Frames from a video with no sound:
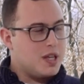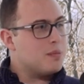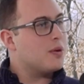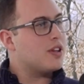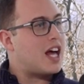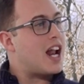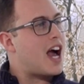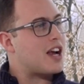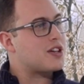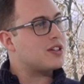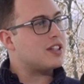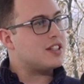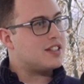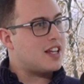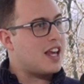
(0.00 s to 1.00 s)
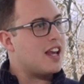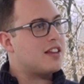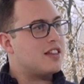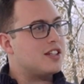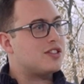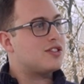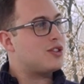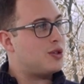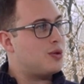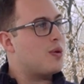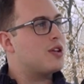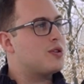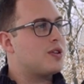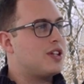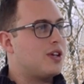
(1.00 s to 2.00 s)
that actually take this
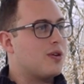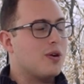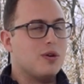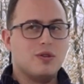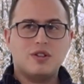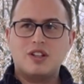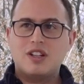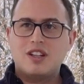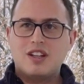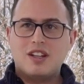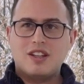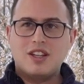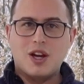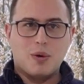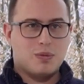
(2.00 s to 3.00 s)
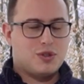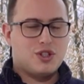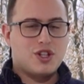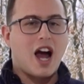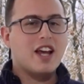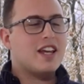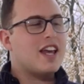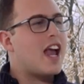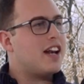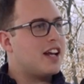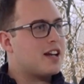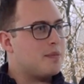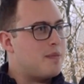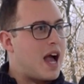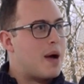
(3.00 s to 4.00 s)
200-year-old, gigantic
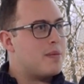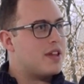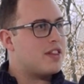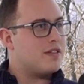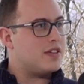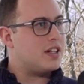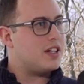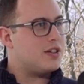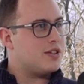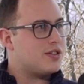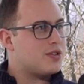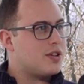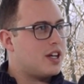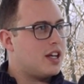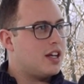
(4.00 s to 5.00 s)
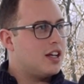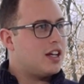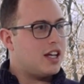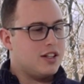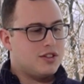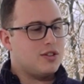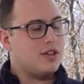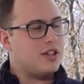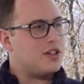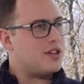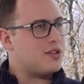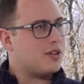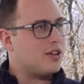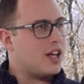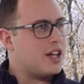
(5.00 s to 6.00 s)
mammoth of an industry into the
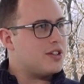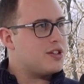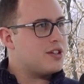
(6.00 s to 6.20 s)
digital age.